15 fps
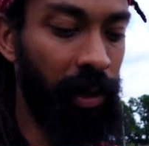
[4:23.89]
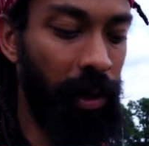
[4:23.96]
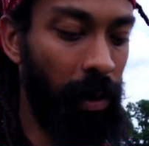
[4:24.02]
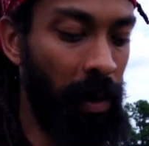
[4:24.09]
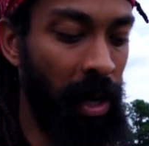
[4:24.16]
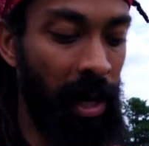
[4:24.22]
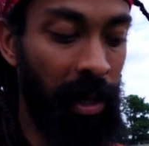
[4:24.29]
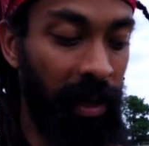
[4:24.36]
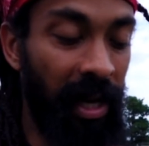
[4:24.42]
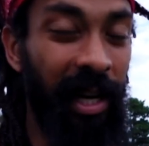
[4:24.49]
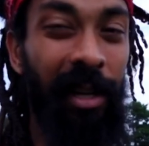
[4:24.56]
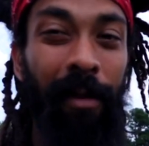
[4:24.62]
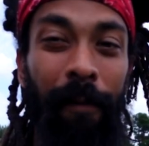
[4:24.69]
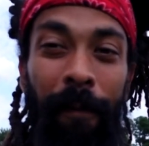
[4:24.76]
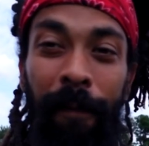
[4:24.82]
So they
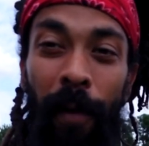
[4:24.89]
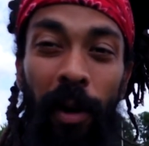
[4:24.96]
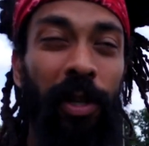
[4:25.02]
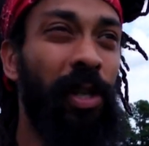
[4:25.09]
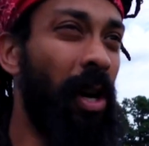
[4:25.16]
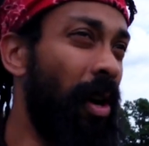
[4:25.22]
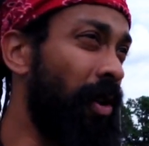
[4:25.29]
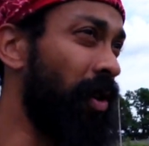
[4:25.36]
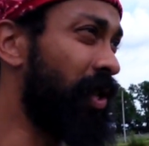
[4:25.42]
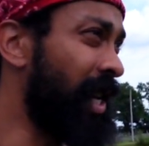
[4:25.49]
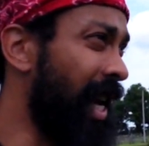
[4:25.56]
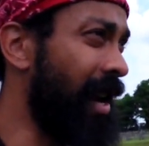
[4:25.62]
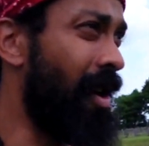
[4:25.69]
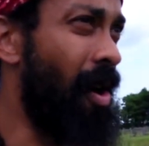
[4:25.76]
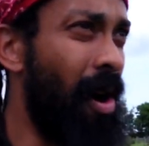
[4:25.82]
need to first
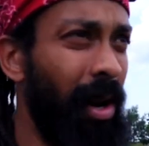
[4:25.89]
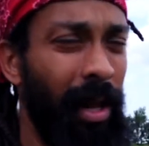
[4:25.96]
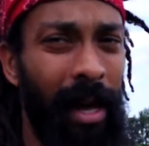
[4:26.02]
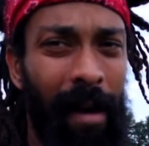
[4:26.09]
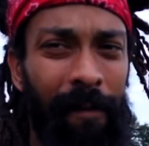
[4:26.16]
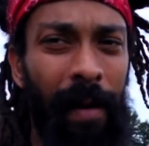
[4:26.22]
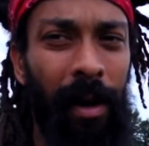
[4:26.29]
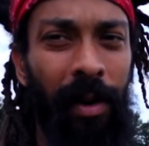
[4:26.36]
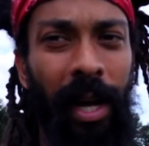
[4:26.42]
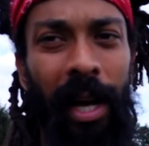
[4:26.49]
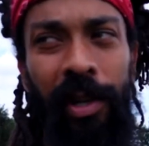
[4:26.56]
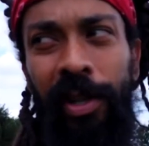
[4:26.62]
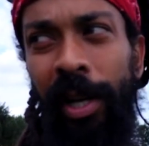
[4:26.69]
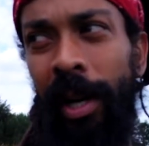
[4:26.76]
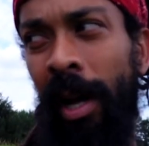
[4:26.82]
understand all of that
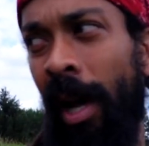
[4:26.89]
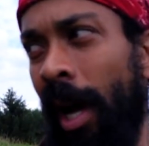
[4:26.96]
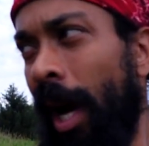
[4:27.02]
foundation.